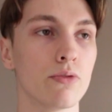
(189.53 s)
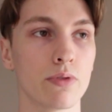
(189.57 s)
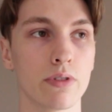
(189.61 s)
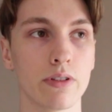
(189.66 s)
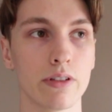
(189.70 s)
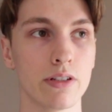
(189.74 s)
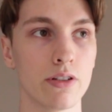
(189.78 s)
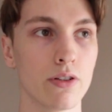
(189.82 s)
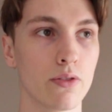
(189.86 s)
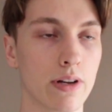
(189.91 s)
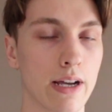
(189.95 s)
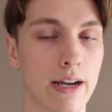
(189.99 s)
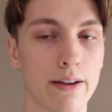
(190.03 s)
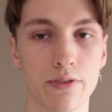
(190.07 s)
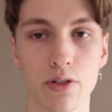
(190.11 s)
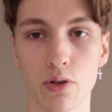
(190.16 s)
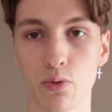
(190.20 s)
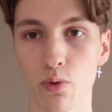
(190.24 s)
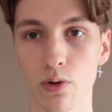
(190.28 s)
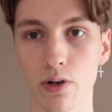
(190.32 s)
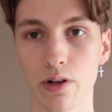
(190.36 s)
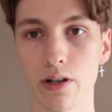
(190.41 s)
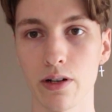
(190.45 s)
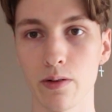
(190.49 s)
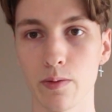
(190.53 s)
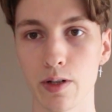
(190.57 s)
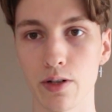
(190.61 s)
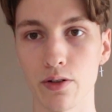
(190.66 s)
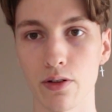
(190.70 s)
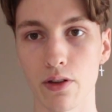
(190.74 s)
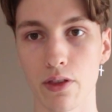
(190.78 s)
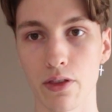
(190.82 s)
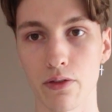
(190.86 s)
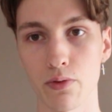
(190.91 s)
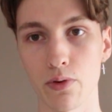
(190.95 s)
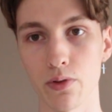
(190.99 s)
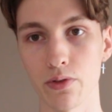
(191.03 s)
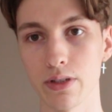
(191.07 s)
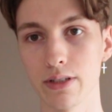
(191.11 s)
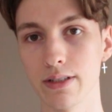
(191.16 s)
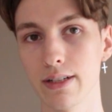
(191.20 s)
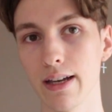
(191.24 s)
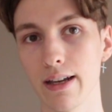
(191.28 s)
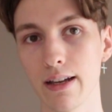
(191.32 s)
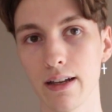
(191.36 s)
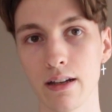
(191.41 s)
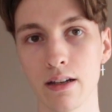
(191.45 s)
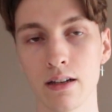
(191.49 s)
really don't have to worry about it throughout the
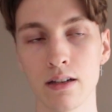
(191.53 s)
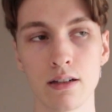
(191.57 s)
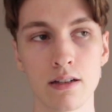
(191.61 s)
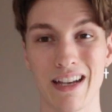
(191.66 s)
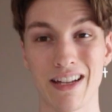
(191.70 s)
day.